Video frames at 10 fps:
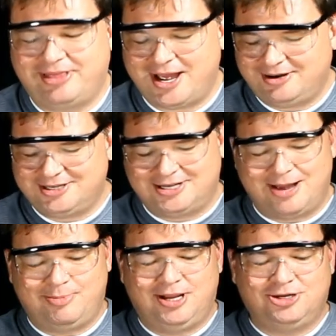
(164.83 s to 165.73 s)
that does
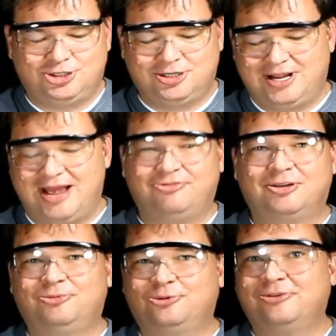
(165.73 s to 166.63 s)
not mean you shouldn't have
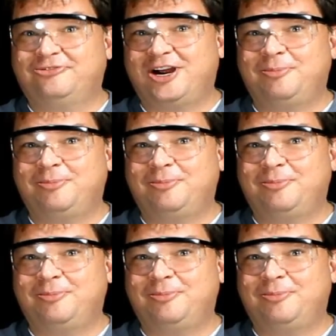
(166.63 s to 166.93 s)
some sort of fire